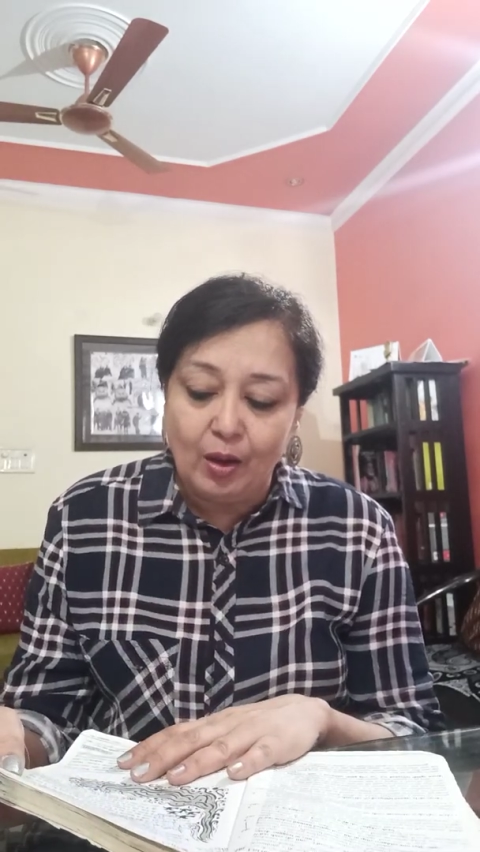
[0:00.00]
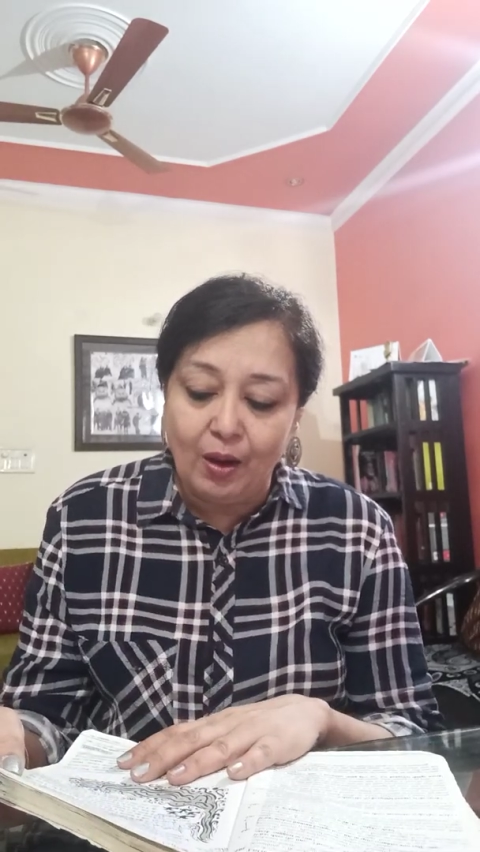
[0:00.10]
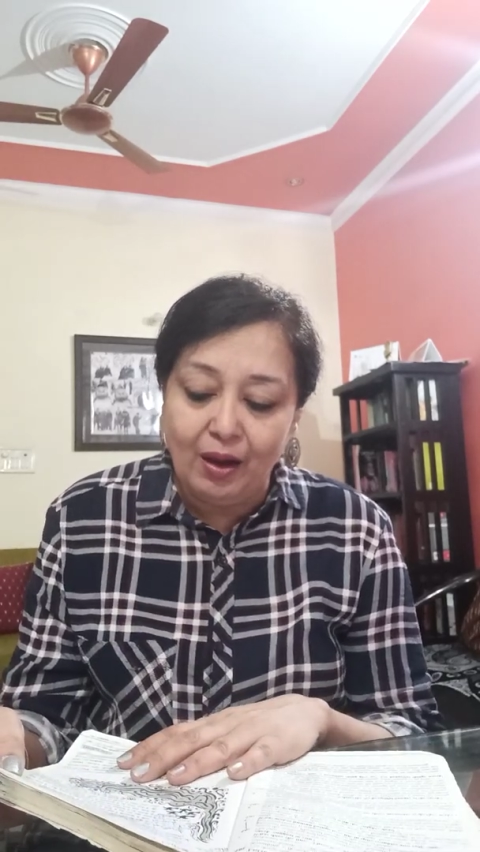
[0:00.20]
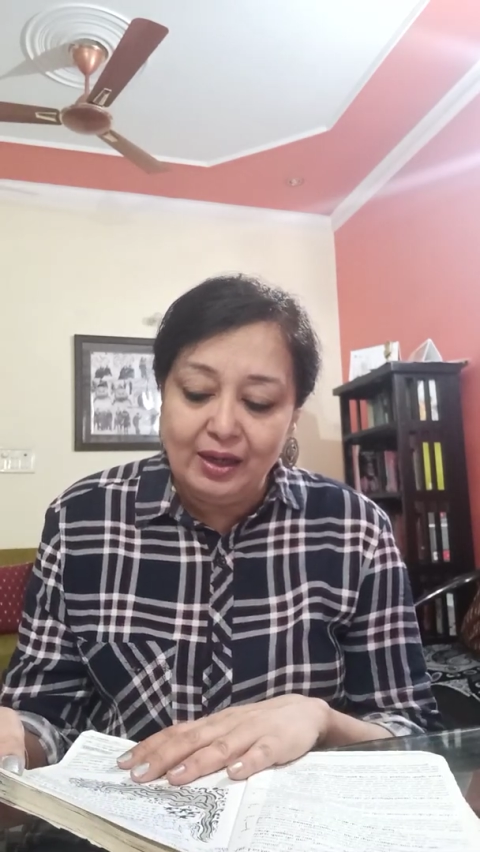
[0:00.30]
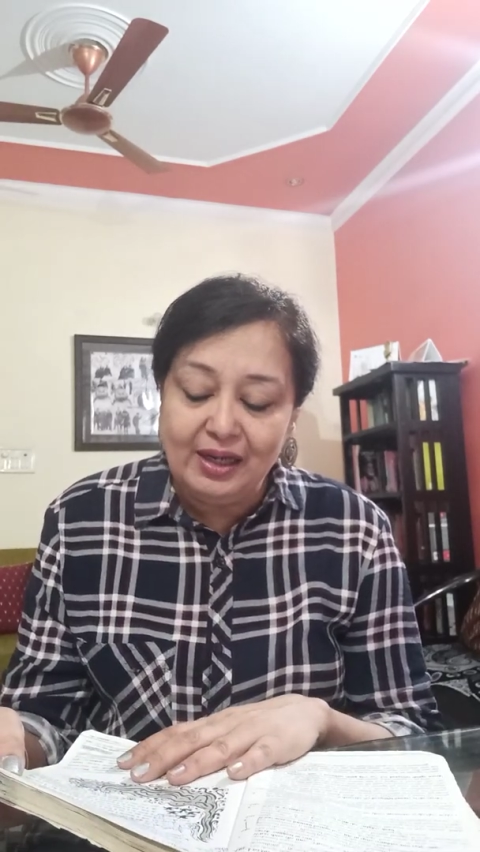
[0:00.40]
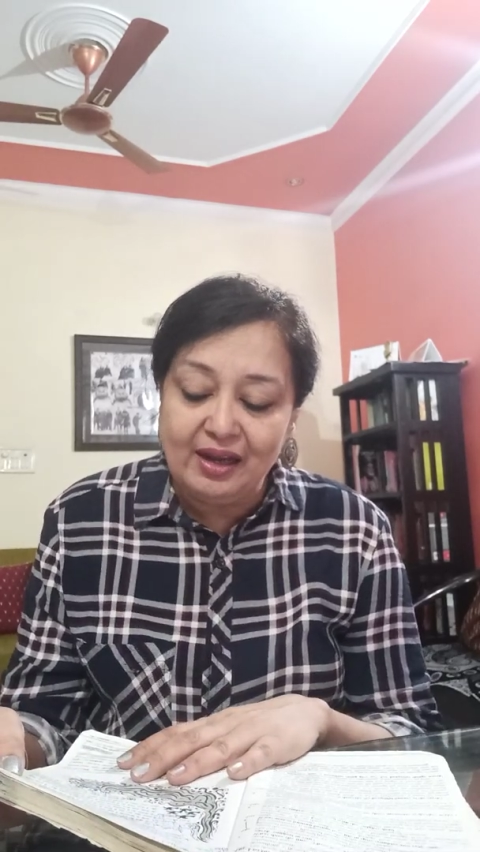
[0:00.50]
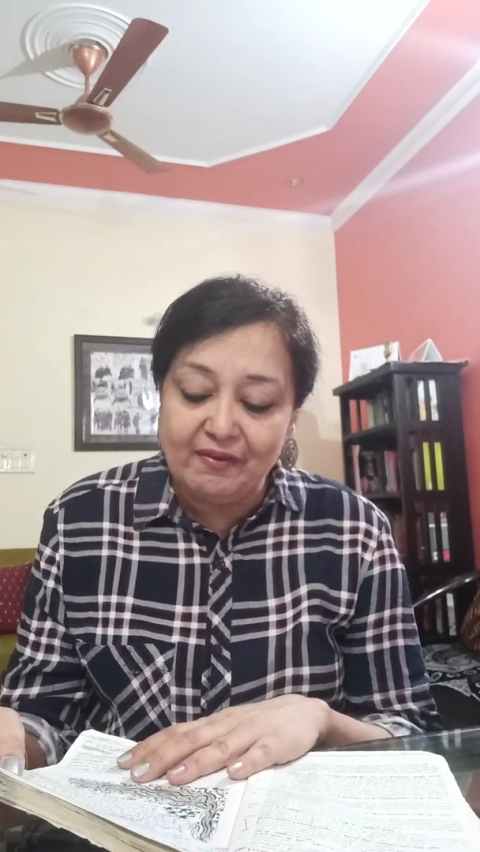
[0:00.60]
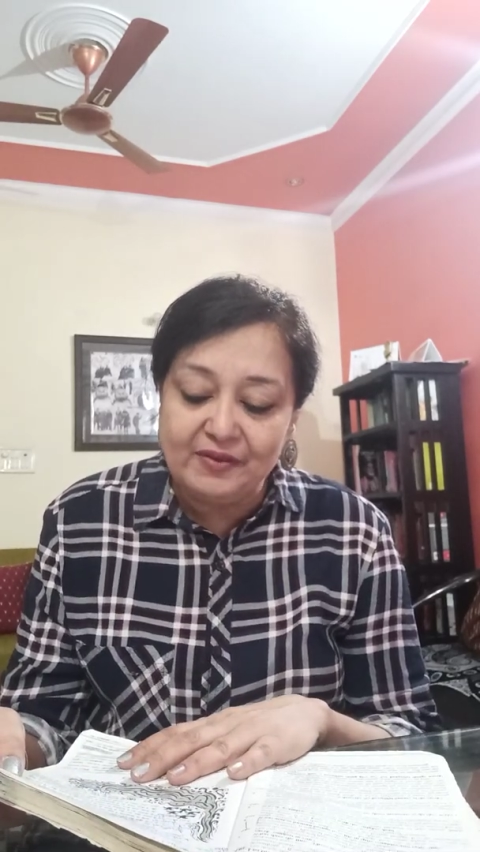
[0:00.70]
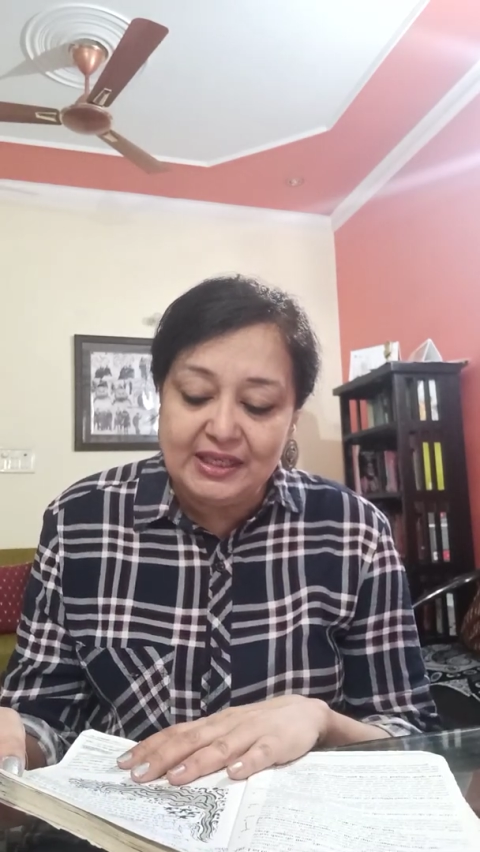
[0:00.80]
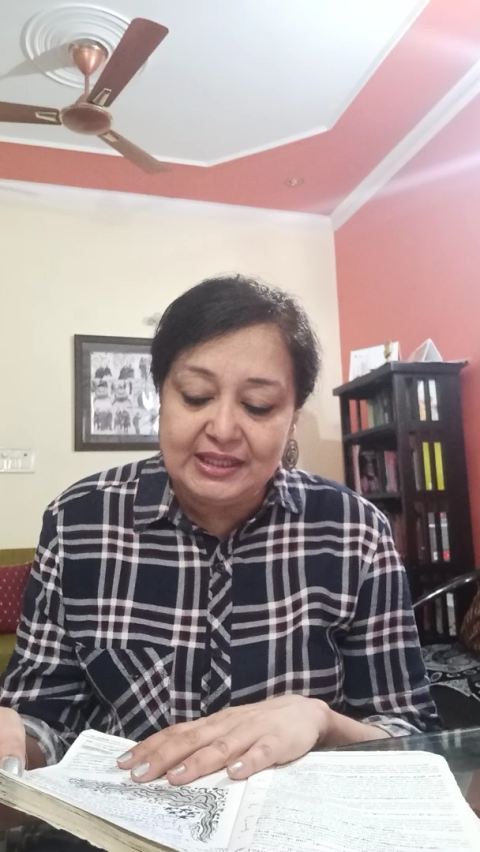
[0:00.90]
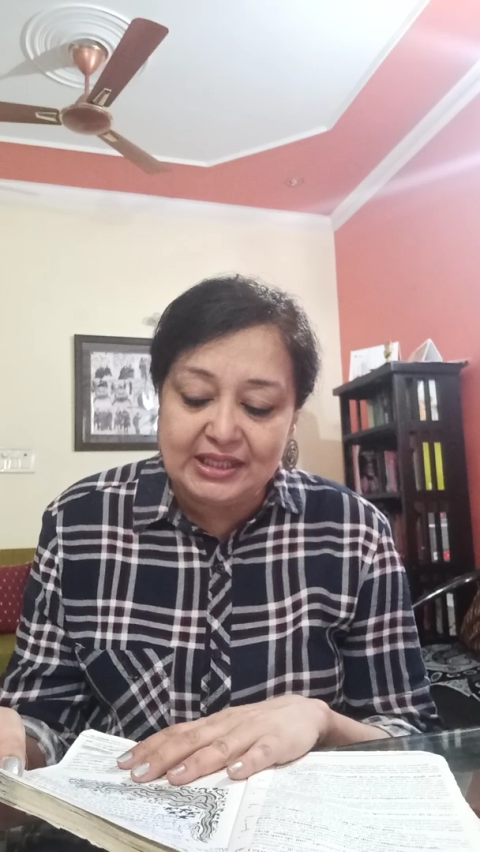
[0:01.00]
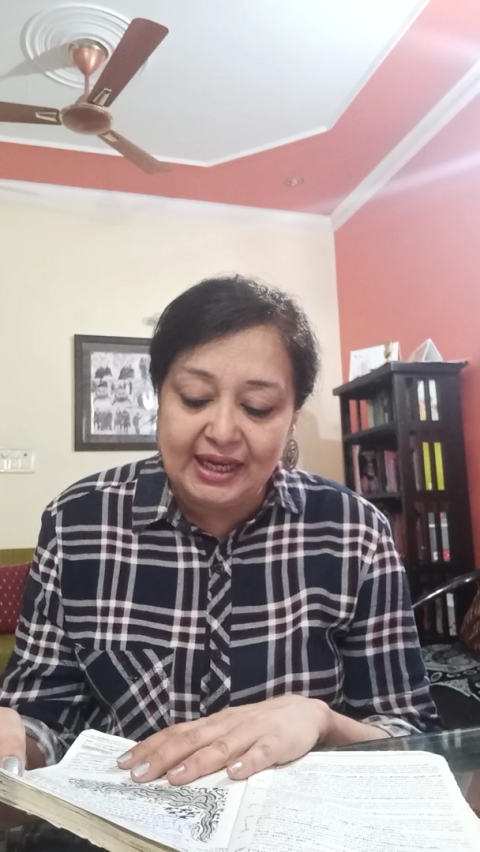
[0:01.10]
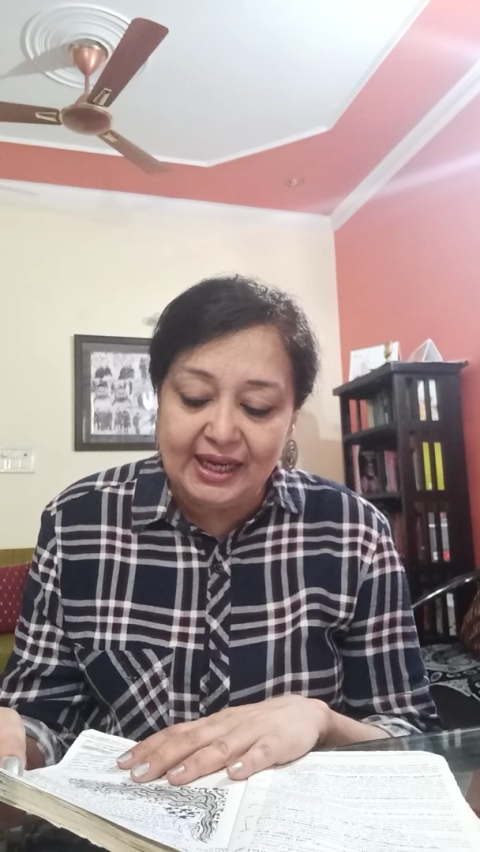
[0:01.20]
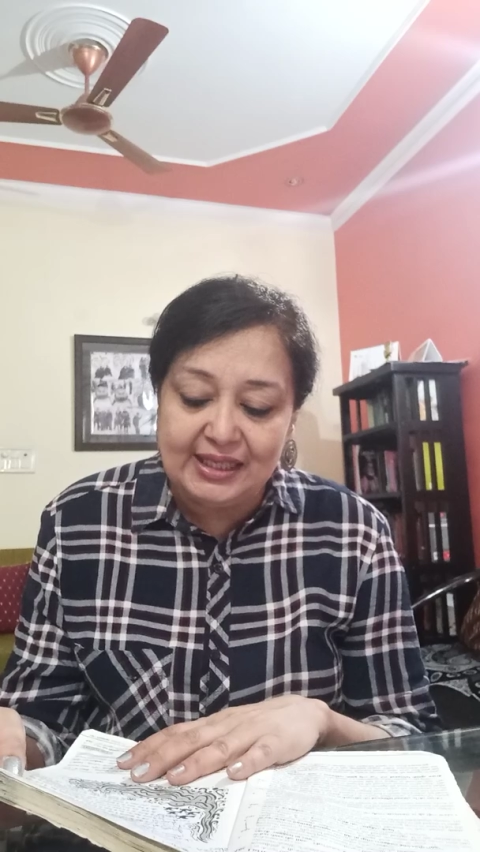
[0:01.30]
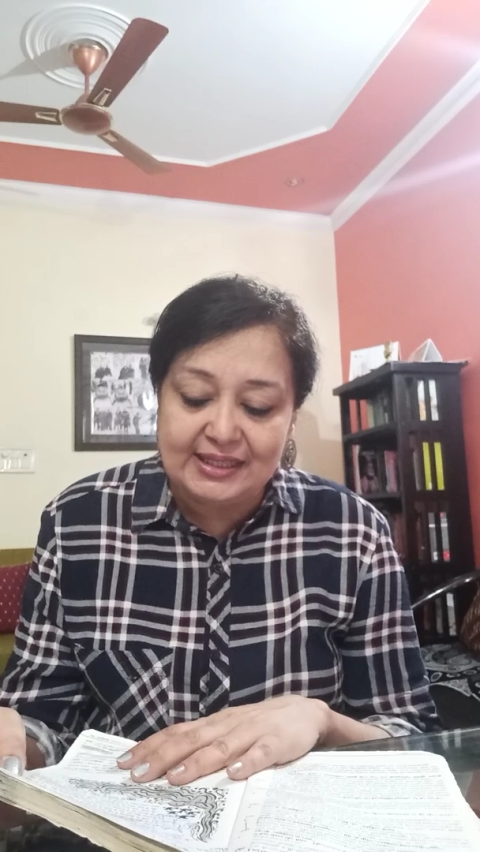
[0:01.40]
all lovely
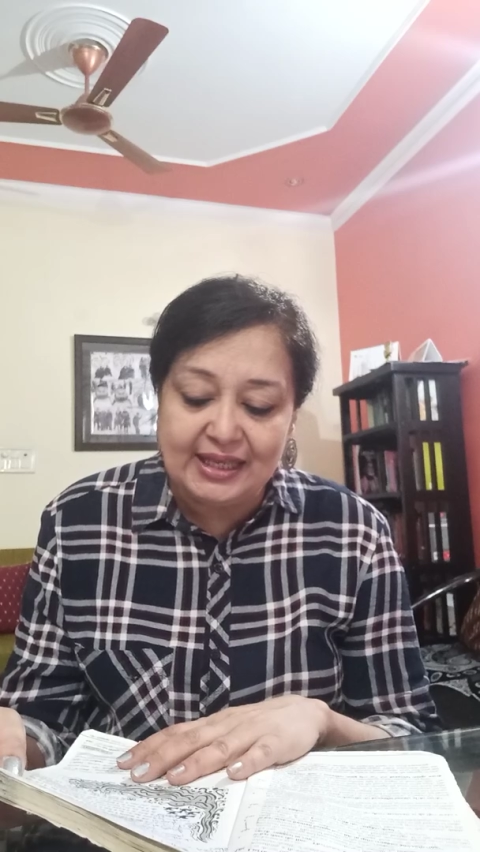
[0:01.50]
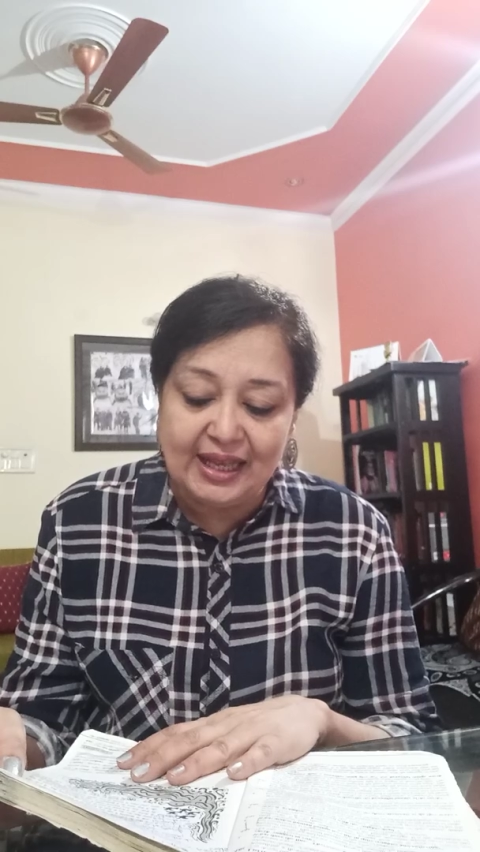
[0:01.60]
tales,